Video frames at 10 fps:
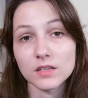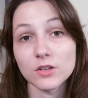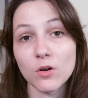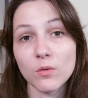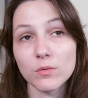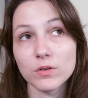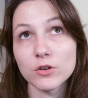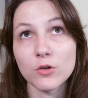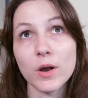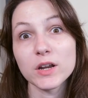So
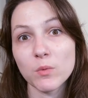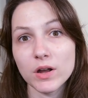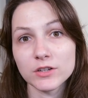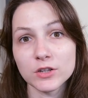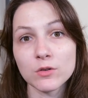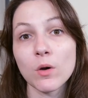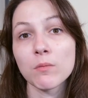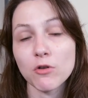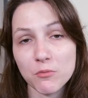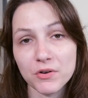you're going to want to
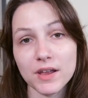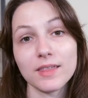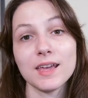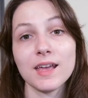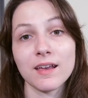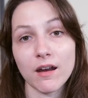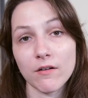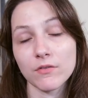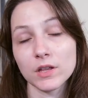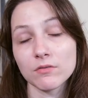appropriately and
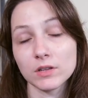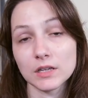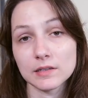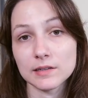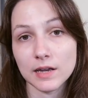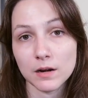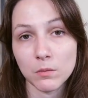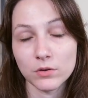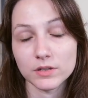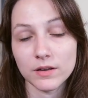carefully release these
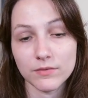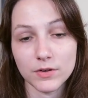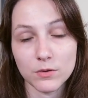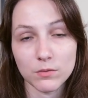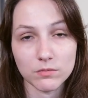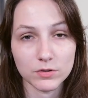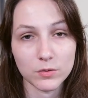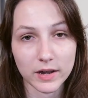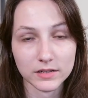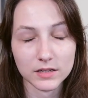animals if you
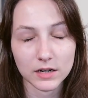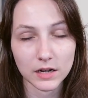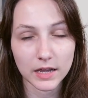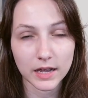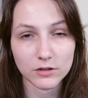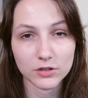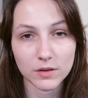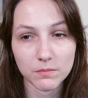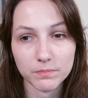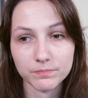do accidentally catch
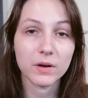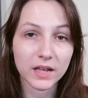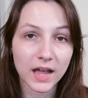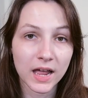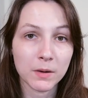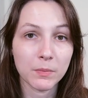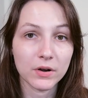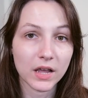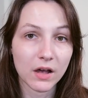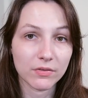them. But again,
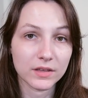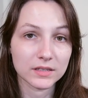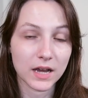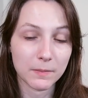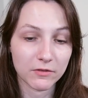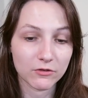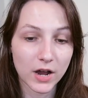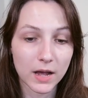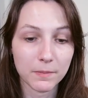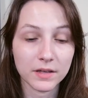putting out this type of
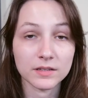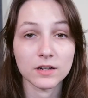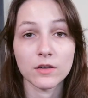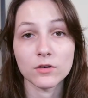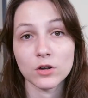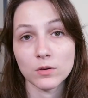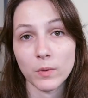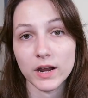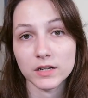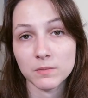trap is another good
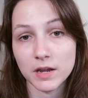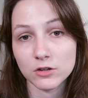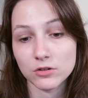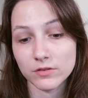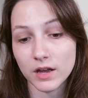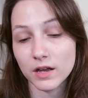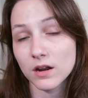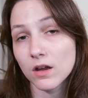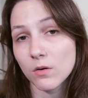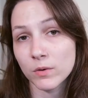way to make sure that
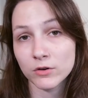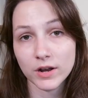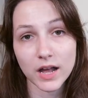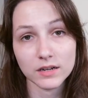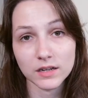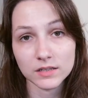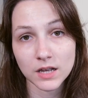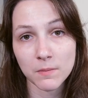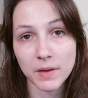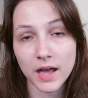when your cat does
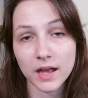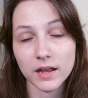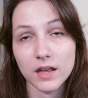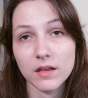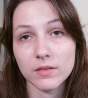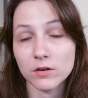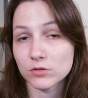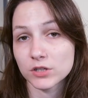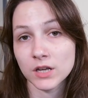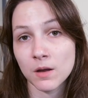come back, they
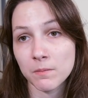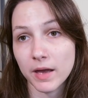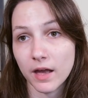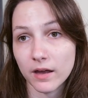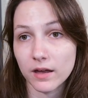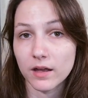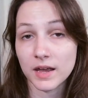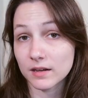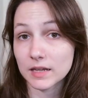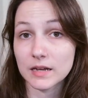don't just come back
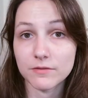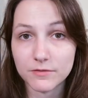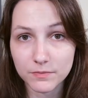and leave.